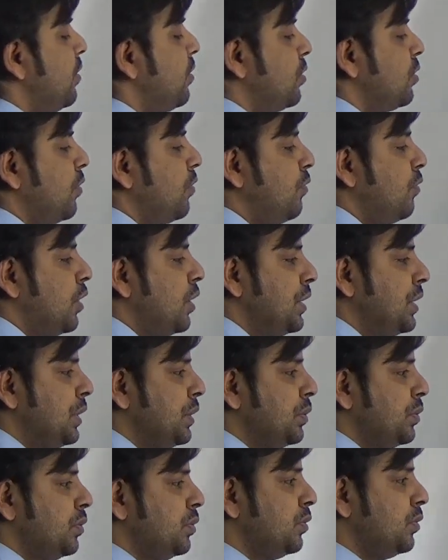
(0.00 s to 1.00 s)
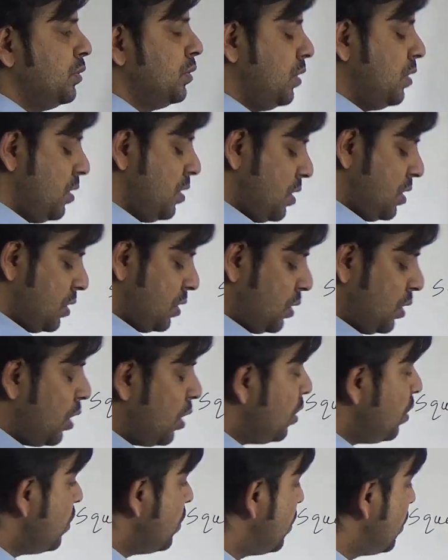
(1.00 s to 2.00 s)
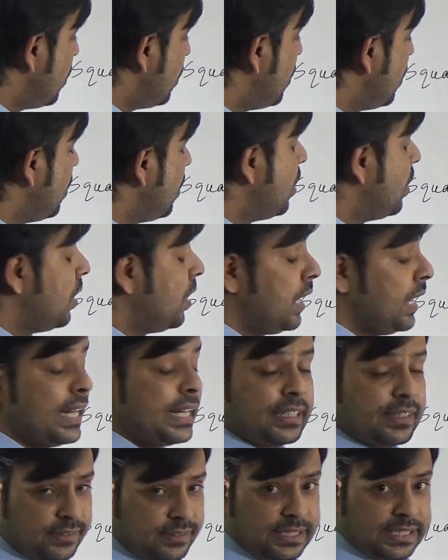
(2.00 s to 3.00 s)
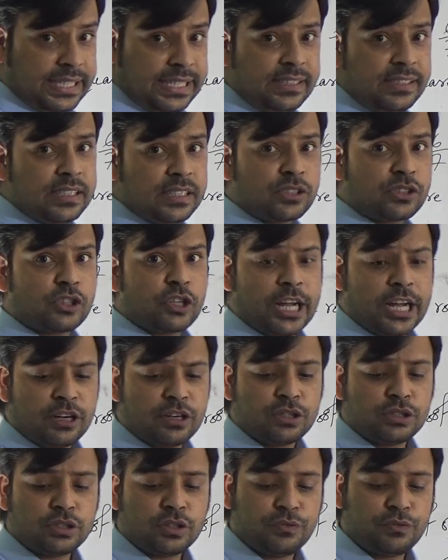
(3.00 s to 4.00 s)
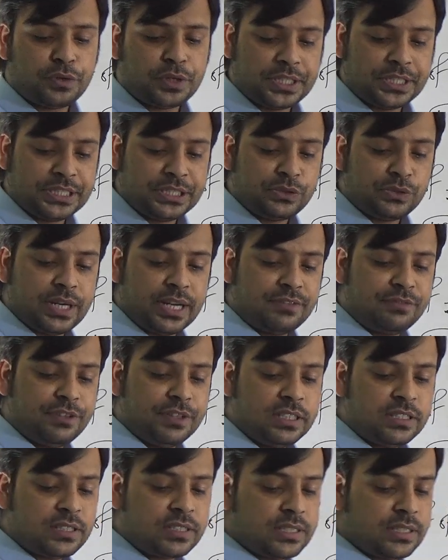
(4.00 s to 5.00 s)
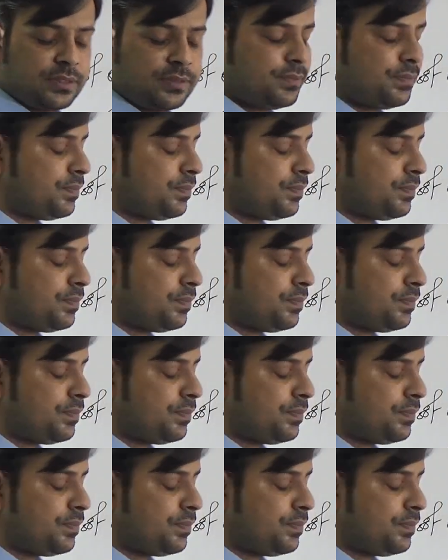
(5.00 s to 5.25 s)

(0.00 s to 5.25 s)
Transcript: root of 42. So let us see the square root of 42 at first.